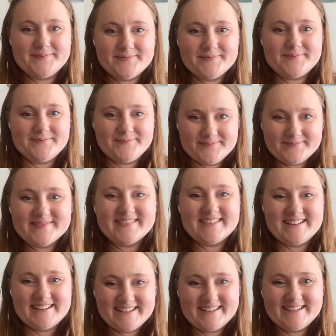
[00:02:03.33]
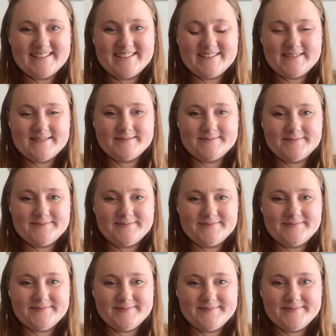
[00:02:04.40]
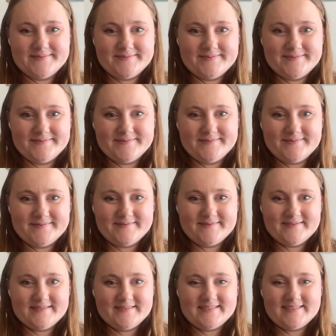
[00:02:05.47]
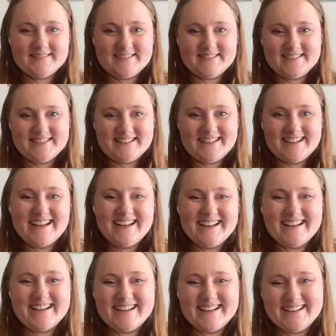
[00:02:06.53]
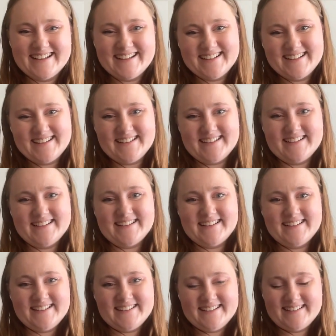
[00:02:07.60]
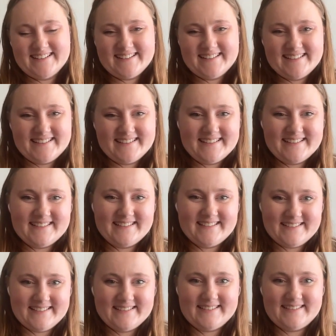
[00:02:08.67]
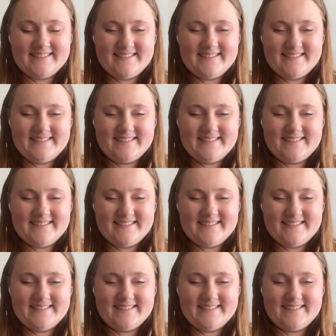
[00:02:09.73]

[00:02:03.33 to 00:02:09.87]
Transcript: This person isn't speaking.